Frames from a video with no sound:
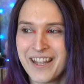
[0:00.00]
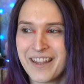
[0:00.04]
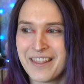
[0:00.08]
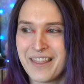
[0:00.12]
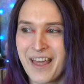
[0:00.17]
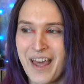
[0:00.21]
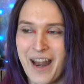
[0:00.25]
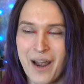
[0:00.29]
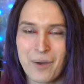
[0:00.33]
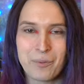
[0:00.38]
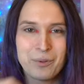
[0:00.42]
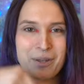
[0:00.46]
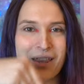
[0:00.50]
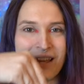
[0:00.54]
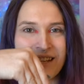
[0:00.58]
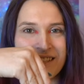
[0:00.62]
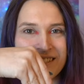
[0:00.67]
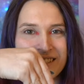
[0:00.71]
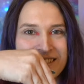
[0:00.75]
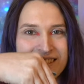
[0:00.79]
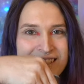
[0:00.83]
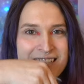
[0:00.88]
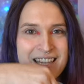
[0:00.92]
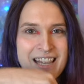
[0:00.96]
that I would
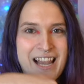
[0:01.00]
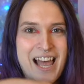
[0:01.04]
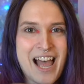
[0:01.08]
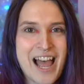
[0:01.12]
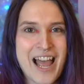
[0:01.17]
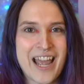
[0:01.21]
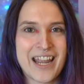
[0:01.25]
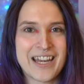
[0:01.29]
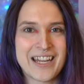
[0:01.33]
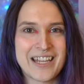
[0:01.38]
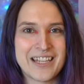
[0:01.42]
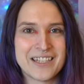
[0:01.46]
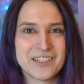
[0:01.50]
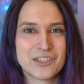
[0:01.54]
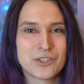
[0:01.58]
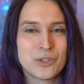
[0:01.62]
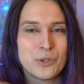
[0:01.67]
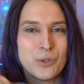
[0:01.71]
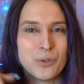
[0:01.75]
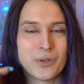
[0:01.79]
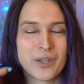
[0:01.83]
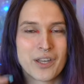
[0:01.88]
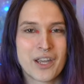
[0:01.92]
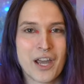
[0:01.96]
then slide
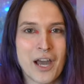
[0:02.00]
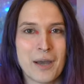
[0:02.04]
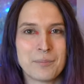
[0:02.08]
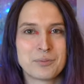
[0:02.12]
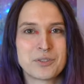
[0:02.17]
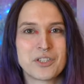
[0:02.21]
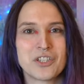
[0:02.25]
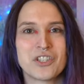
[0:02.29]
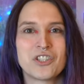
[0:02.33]
into the cups